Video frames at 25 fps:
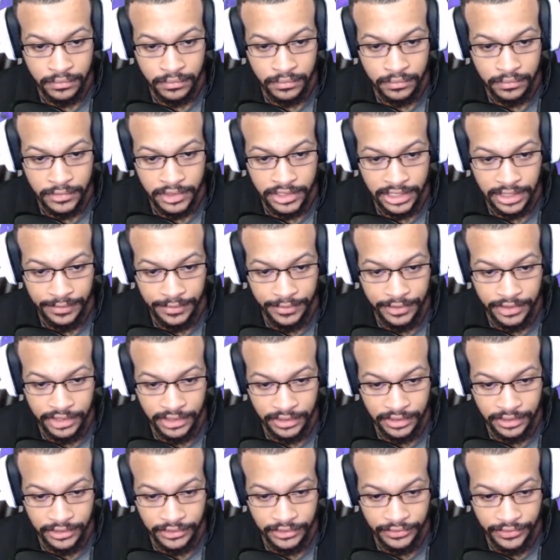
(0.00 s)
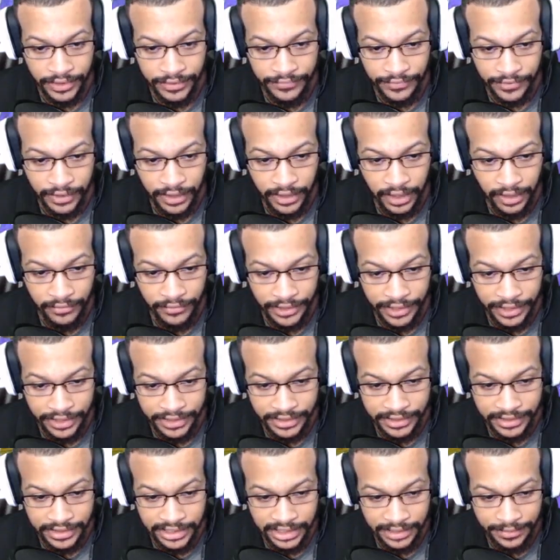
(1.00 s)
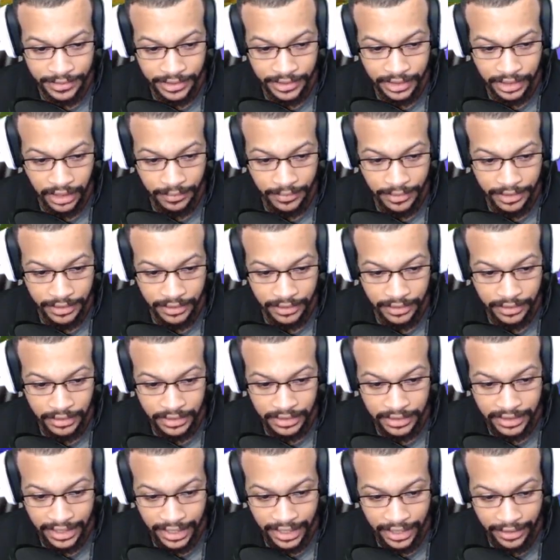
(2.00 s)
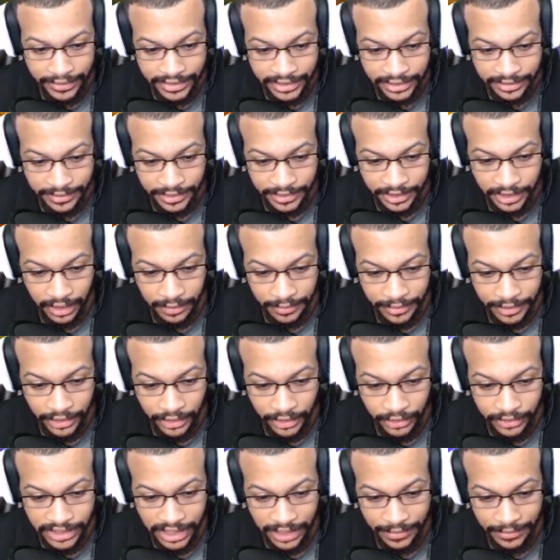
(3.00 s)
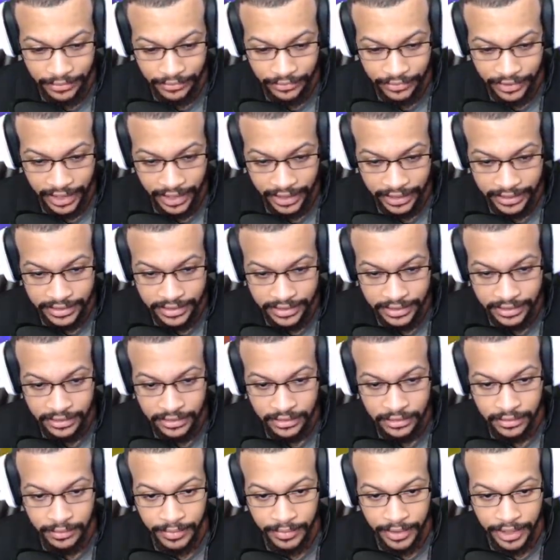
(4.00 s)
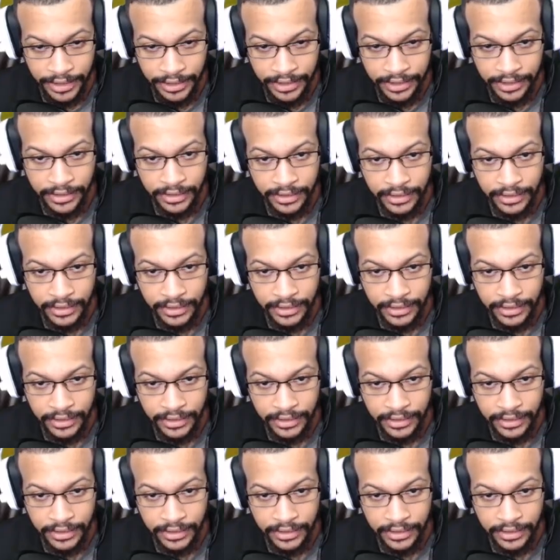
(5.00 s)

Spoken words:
See, I'm using the terrain for cover. He doesn't see me coming. Now he sees me coming. No time to react. Bang.